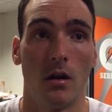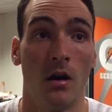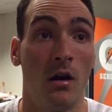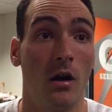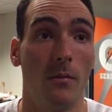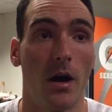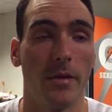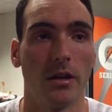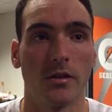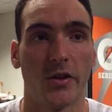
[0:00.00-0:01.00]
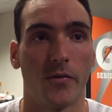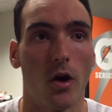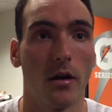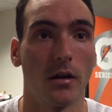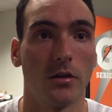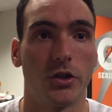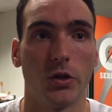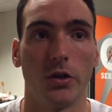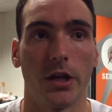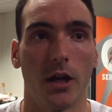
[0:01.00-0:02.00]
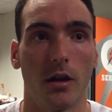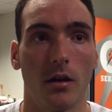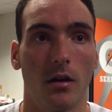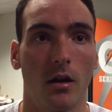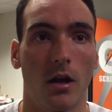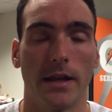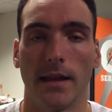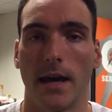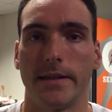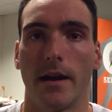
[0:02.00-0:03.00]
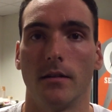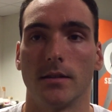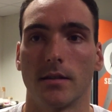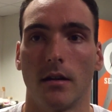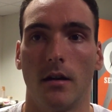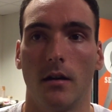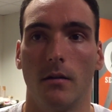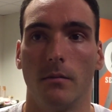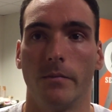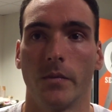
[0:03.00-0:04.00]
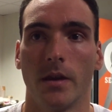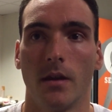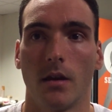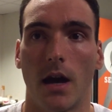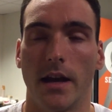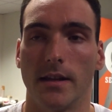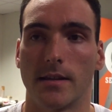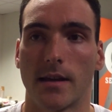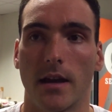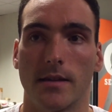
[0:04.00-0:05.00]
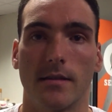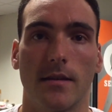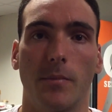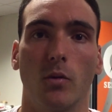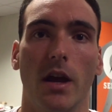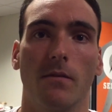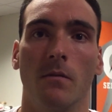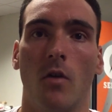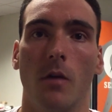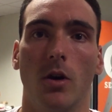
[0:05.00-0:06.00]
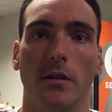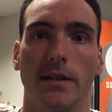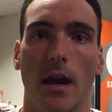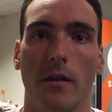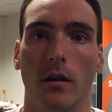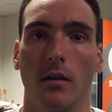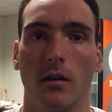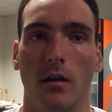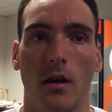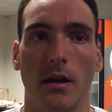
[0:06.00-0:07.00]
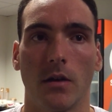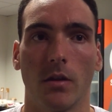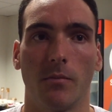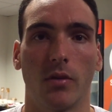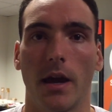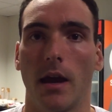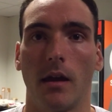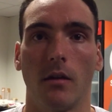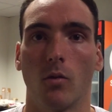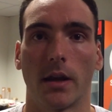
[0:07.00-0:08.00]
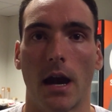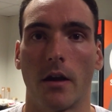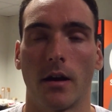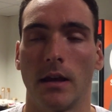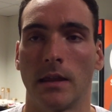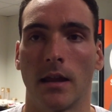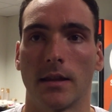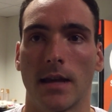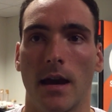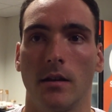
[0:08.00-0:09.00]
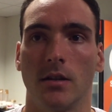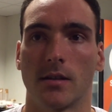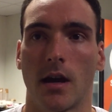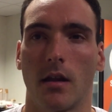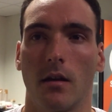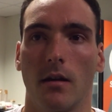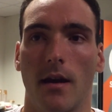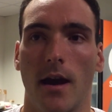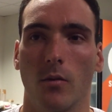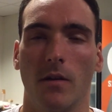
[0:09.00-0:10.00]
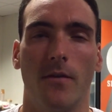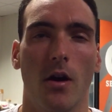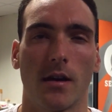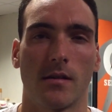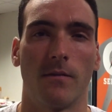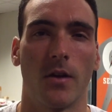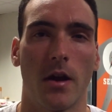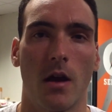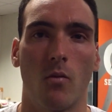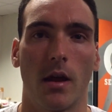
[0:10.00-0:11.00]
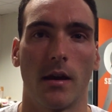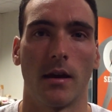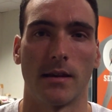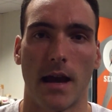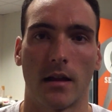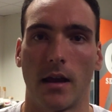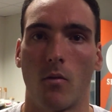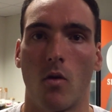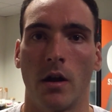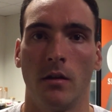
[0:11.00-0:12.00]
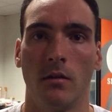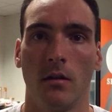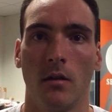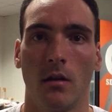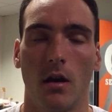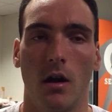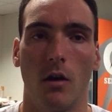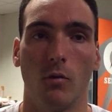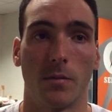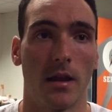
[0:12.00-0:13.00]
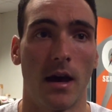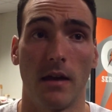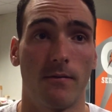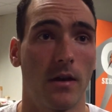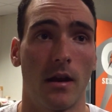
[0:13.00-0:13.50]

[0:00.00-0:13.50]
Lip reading: I mean, just following junior year, a lot of the letdowns. I just kind of stepped away from volleyball altogether. I didn't really play, work out, or anything like that. And just kind of had to refocus and figure out what exactly I wanted with my life.